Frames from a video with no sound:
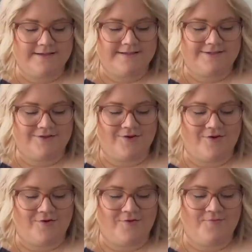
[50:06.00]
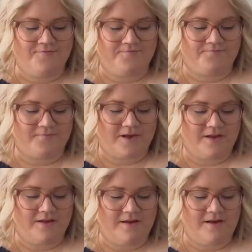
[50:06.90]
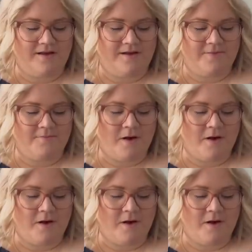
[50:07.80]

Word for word: So um,